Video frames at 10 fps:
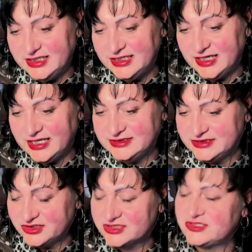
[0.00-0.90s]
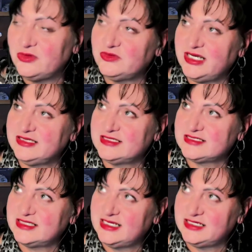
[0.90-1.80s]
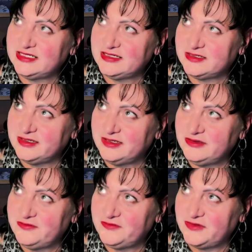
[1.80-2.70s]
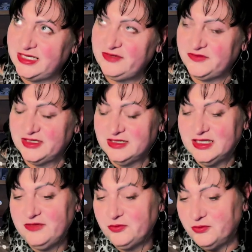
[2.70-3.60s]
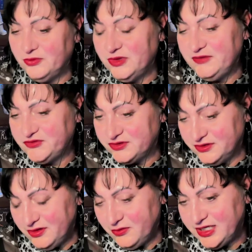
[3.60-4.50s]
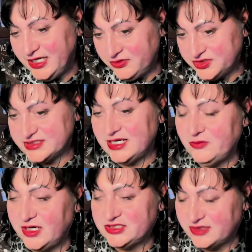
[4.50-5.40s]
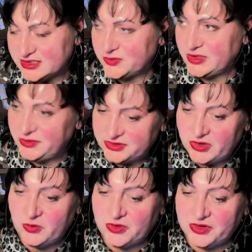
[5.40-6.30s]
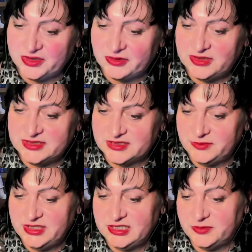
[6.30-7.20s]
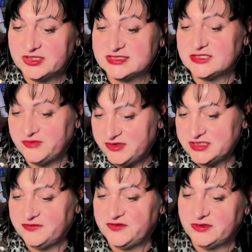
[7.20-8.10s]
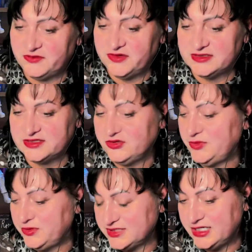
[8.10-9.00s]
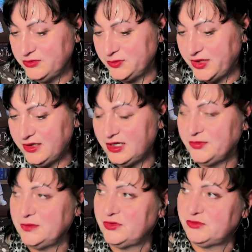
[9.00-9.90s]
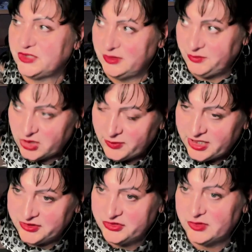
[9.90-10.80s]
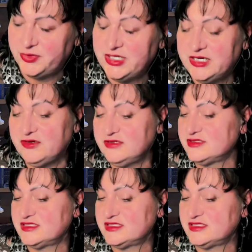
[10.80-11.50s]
I just don't like this thing of like, if okay, I understand why trans people don't want to go into the media, because it's a very difficult thing to do. People take you apart. People comment on your appearance.